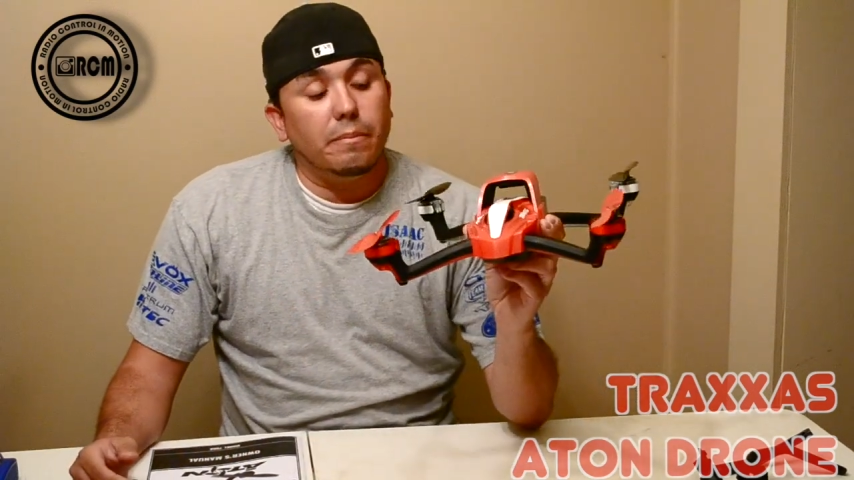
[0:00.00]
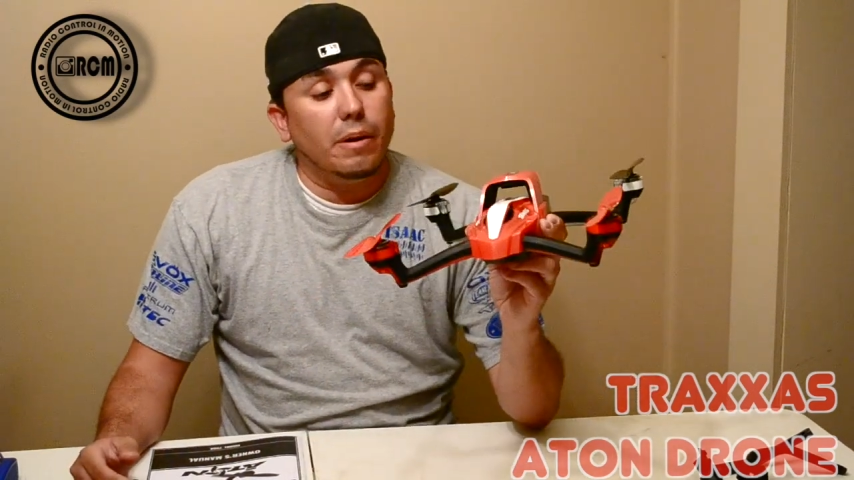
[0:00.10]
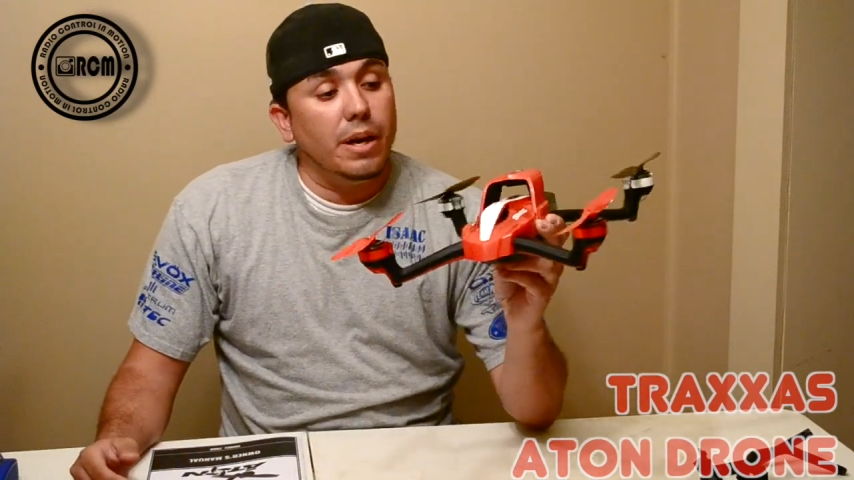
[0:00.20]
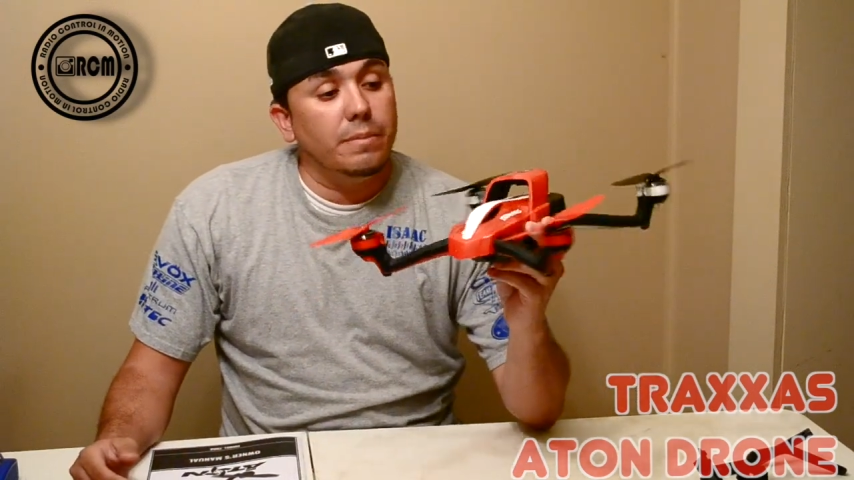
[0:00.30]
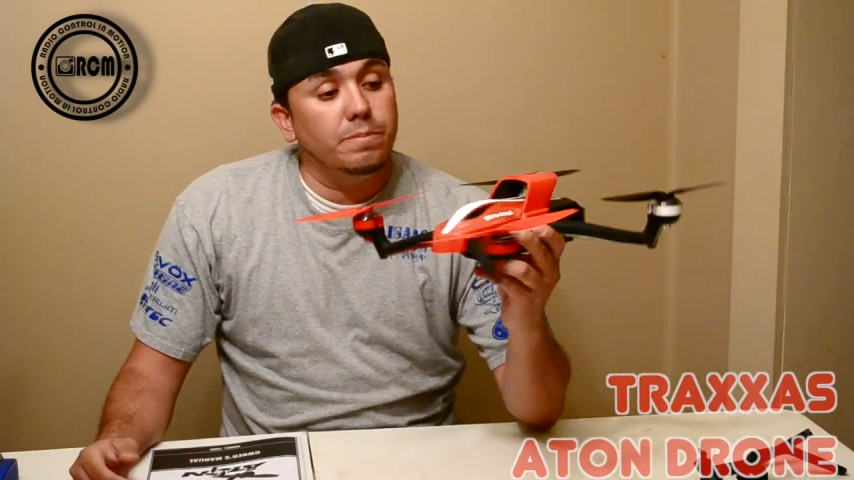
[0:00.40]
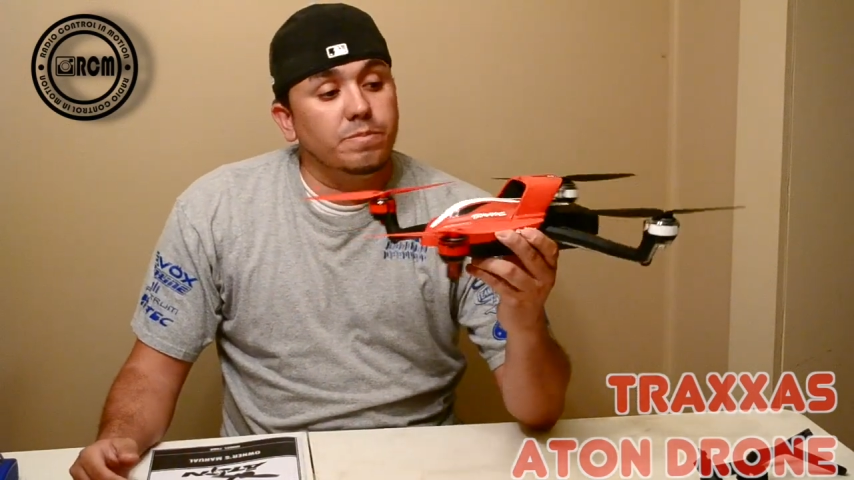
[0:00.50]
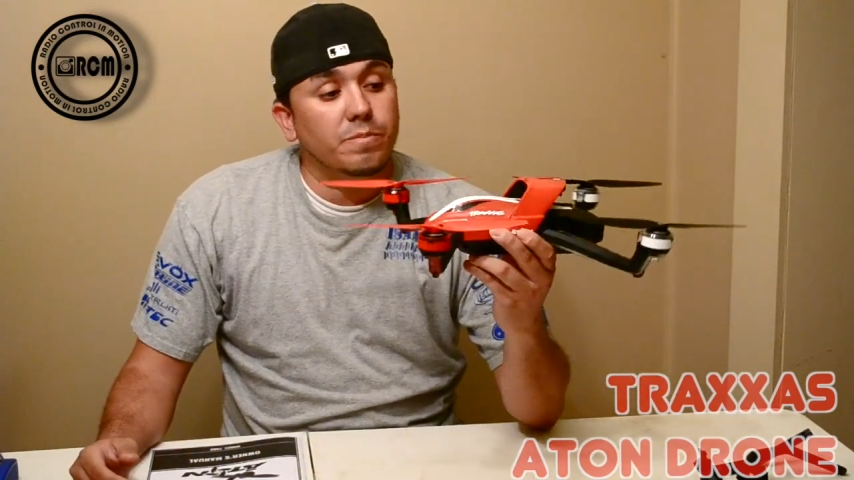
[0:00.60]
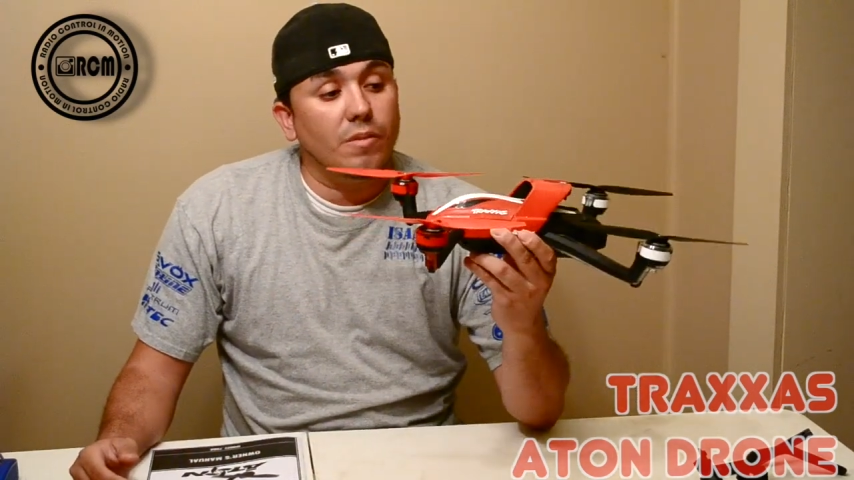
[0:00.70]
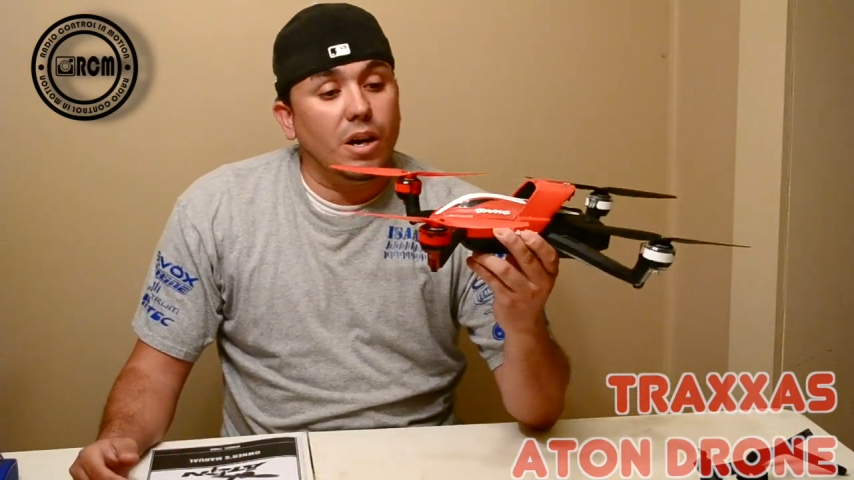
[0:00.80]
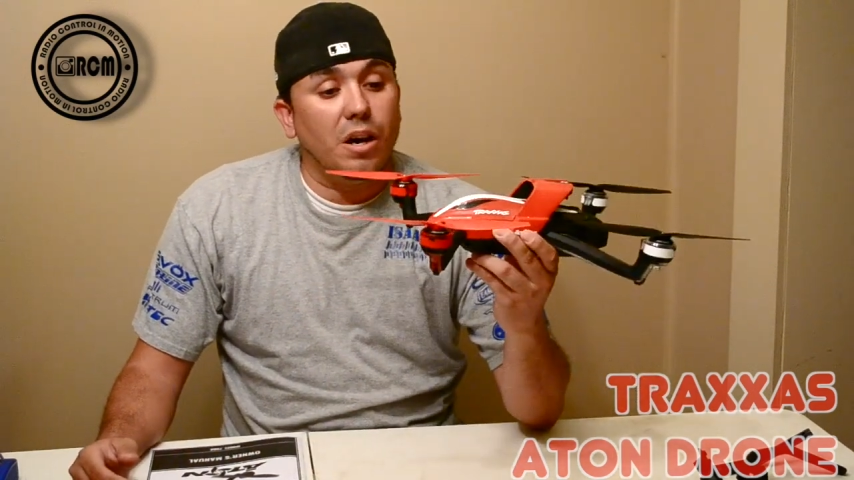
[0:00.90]
But
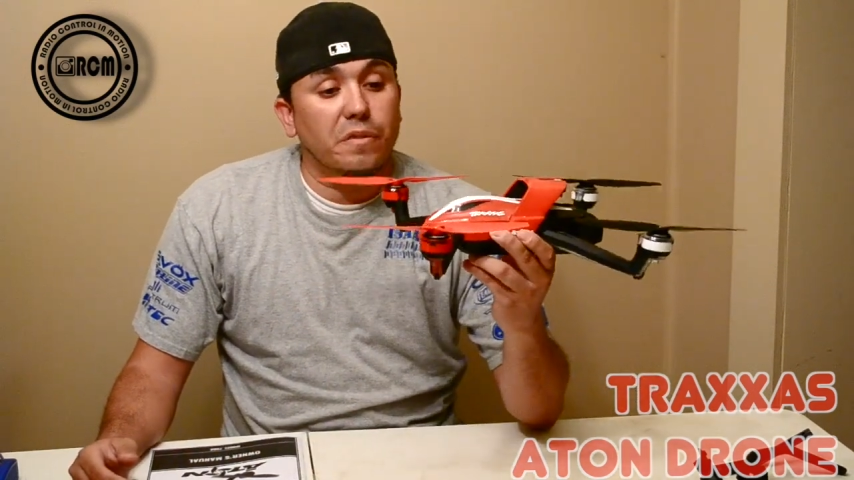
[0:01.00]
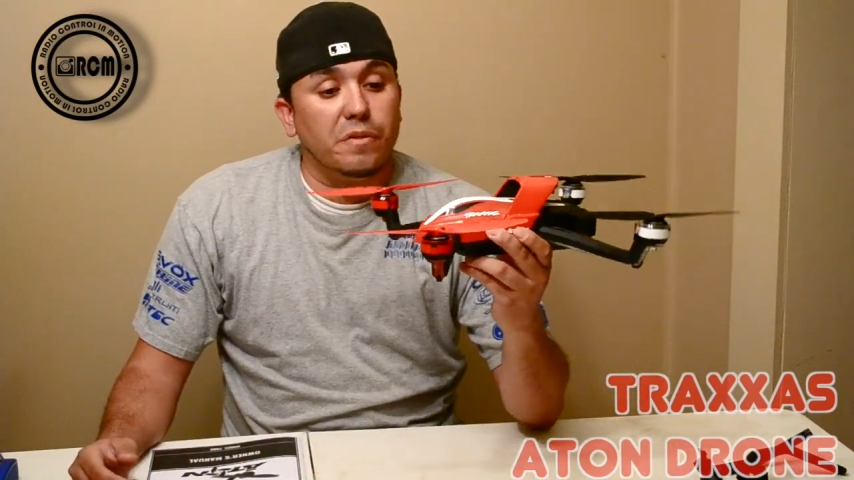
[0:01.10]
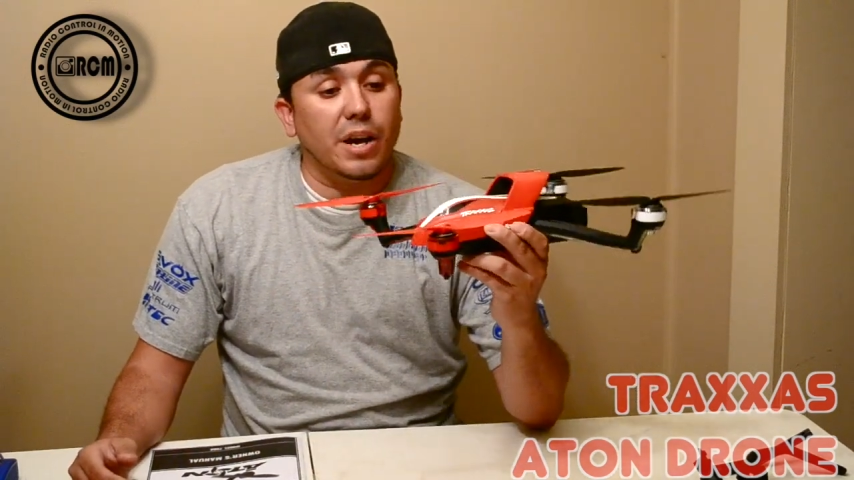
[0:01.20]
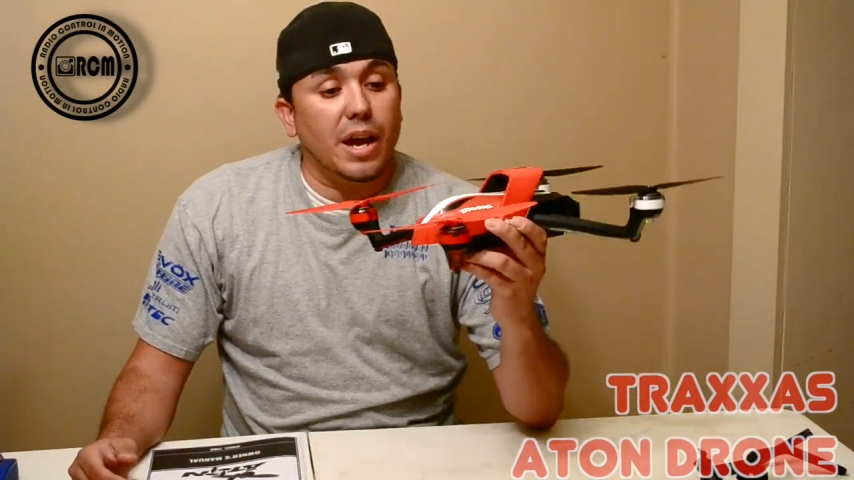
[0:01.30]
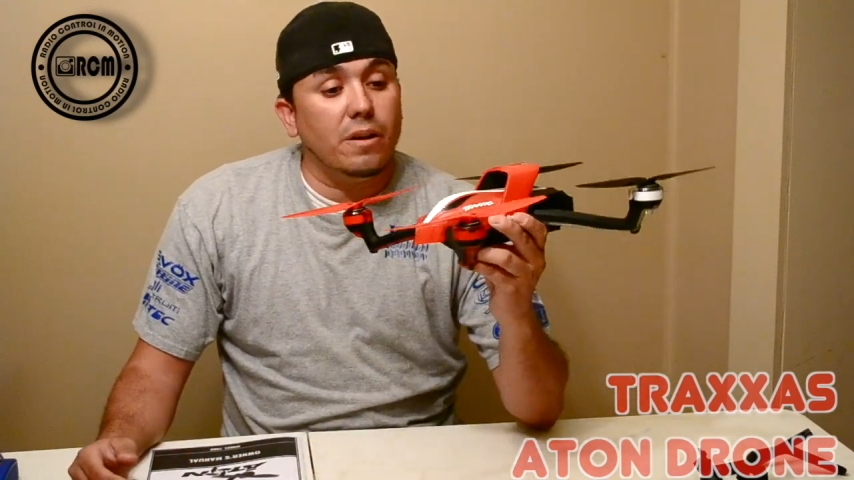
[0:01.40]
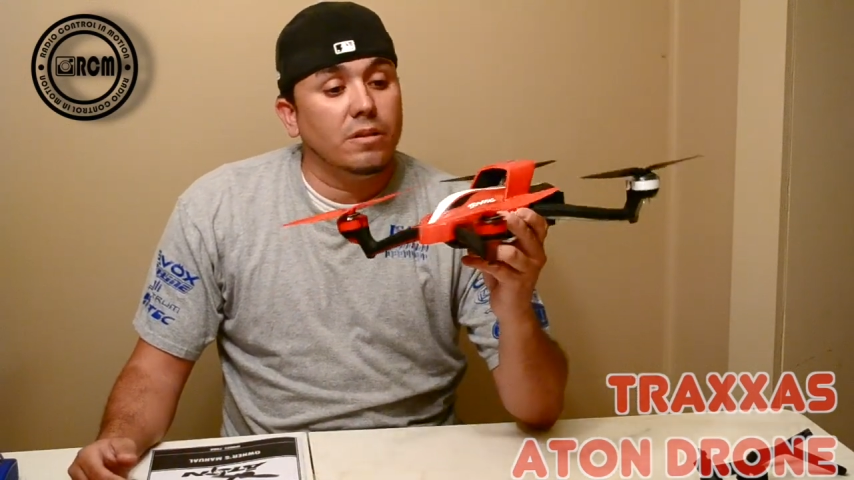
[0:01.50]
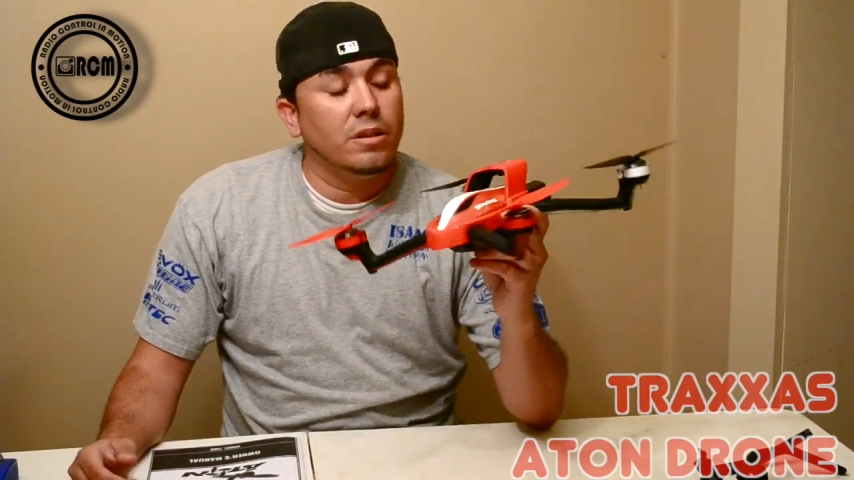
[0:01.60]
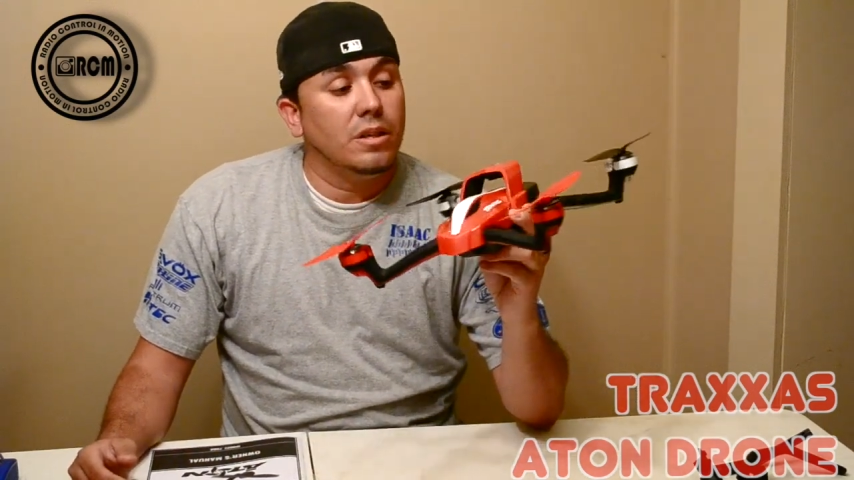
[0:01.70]
for now,